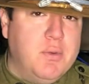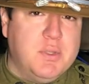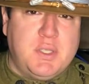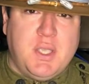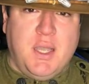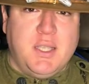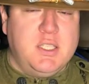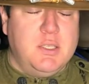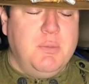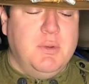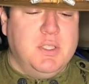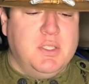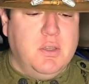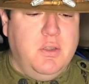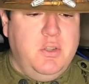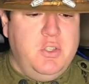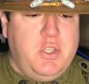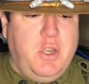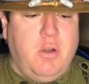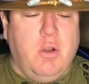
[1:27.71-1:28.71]
Wisconsin,
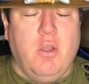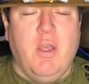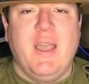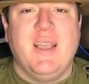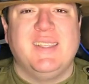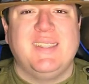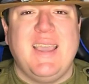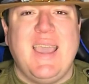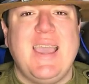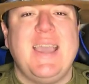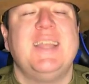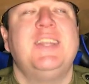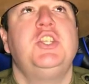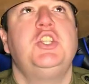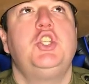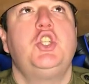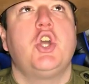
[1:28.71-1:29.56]
Minnesota in general, has a